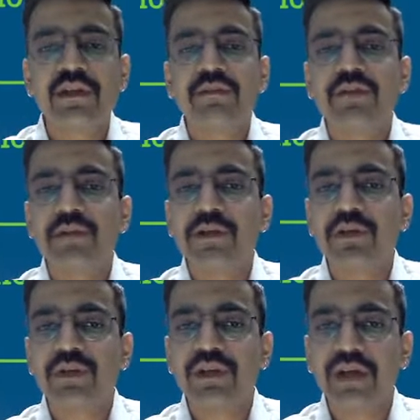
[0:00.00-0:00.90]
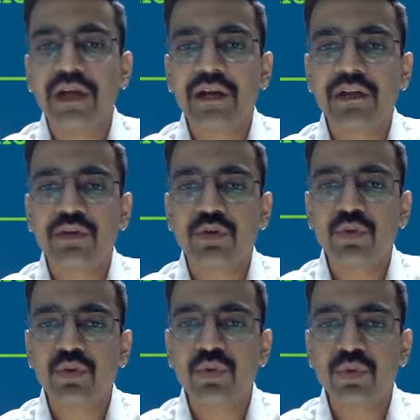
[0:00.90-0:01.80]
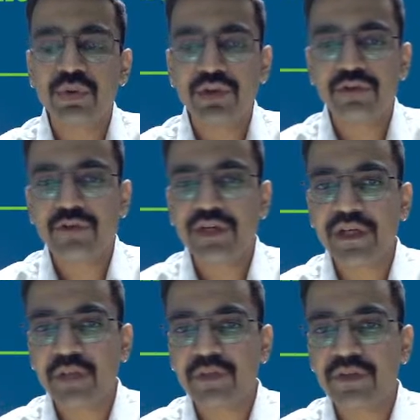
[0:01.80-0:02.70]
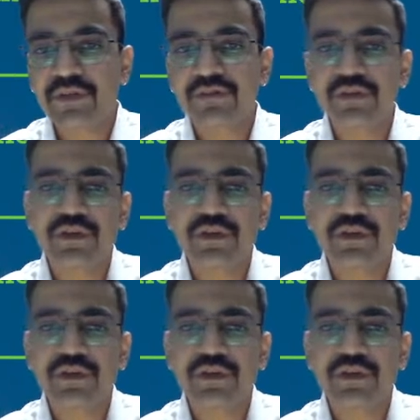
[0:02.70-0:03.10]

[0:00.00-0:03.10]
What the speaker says: We'll be looking at two different types of